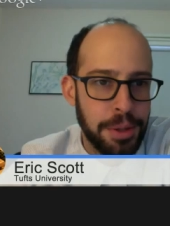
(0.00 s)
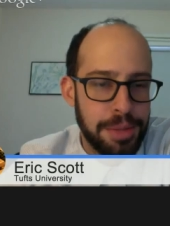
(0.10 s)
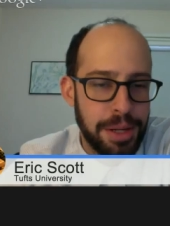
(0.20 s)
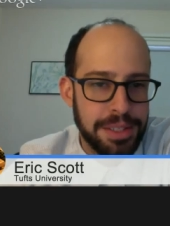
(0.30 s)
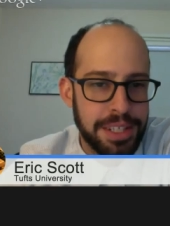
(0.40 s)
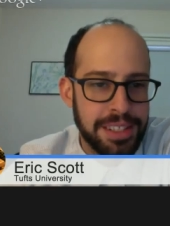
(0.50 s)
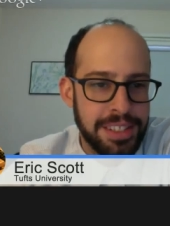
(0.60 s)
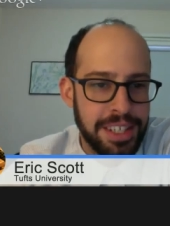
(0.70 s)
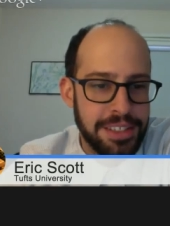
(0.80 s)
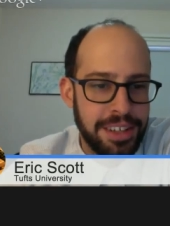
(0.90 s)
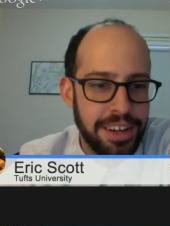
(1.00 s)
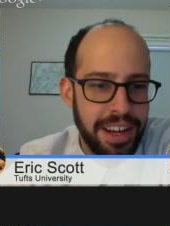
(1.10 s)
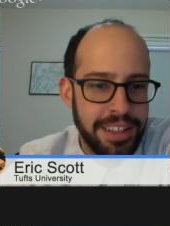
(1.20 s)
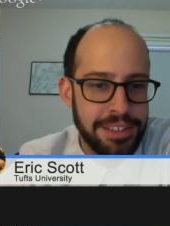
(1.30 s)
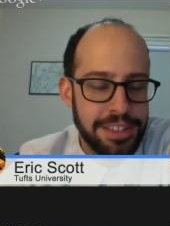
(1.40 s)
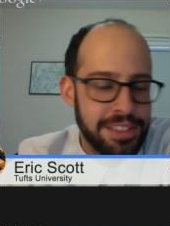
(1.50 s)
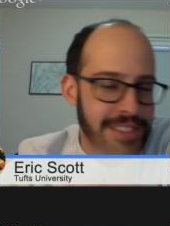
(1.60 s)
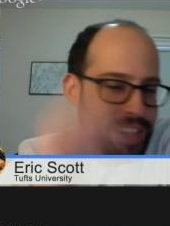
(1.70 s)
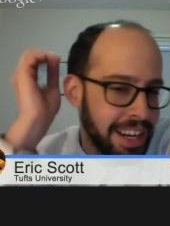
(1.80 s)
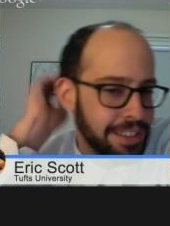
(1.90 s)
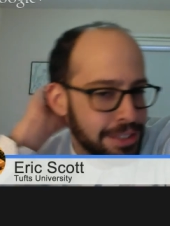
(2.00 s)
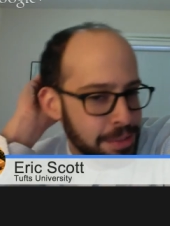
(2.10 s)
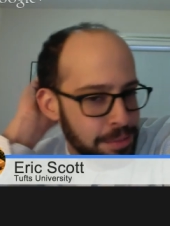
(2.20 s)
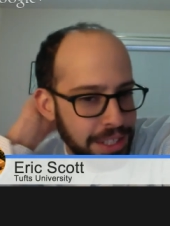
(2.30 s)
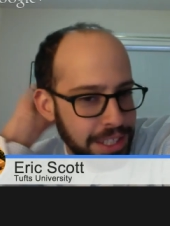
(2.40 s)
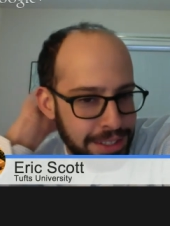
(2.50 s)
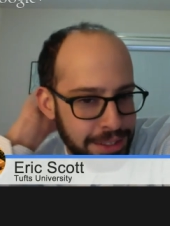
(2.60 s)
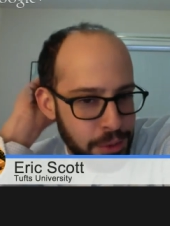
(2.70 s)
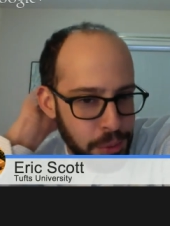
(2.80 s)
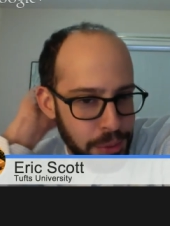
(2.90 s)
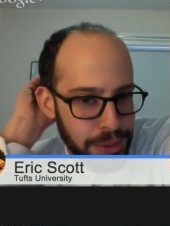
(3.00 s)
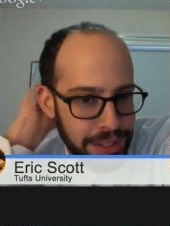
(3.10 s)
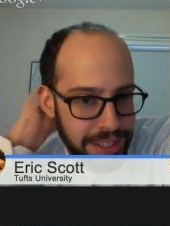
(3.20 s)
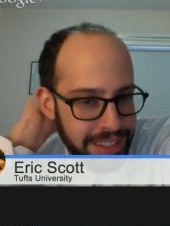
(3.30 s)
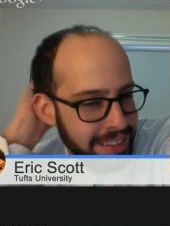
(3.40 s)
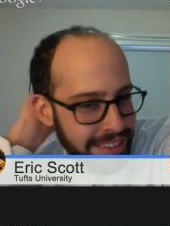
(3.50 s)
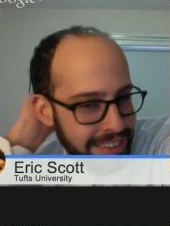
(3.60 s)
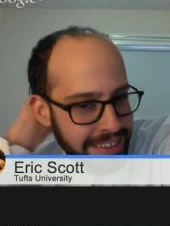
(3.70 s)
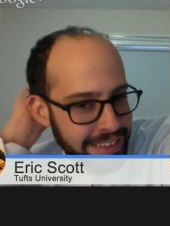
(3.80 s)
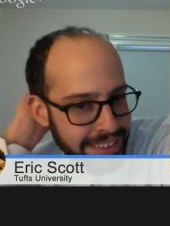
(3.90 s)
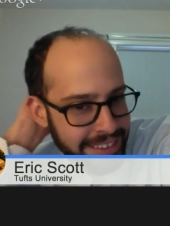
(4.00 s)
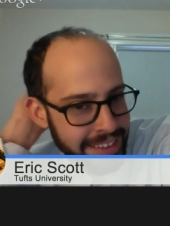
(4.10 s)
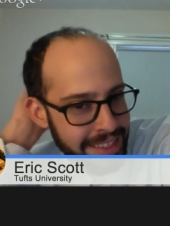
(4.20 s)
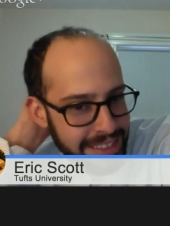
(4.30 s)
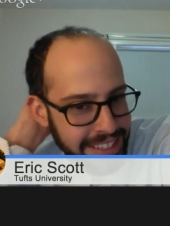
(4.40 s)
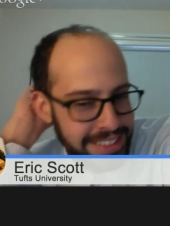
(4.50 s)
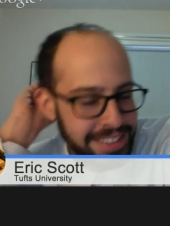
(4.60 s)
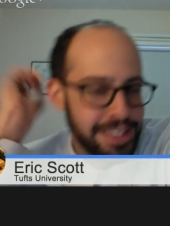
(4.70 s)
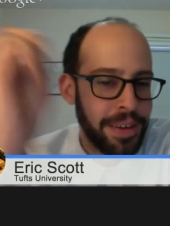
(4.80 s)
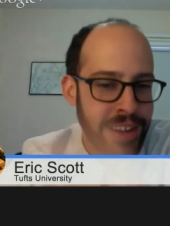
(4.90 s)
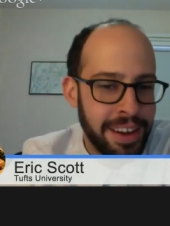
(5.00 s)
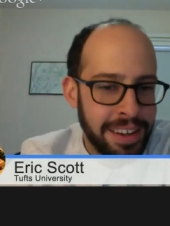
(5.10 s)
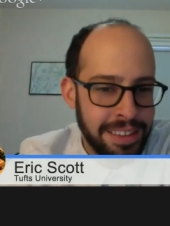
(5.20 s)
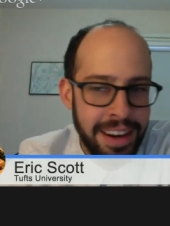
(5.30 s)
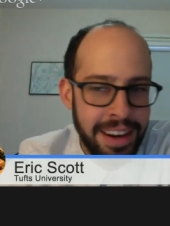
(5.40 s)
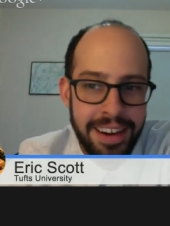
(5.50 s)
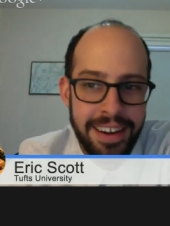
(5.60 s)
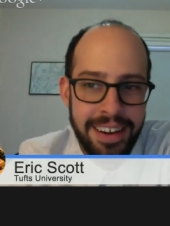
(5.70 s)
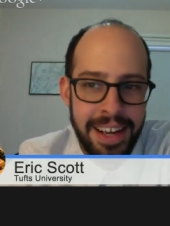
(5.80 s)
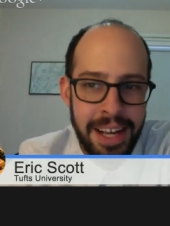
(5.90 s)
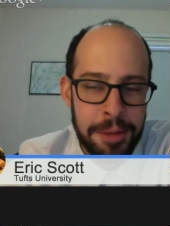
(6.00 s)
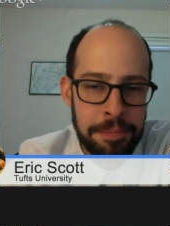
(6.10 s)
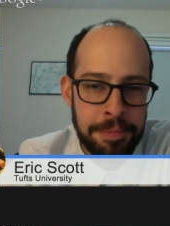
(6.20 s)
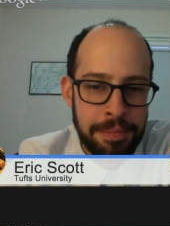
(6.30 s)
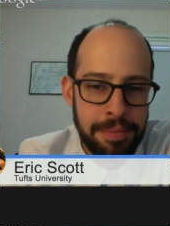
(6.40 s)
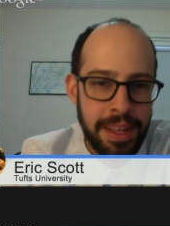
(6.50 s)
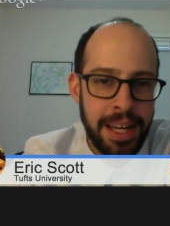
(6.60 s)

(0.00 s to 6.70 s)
about tea in the desert, and there's some really cool things going on in there. I love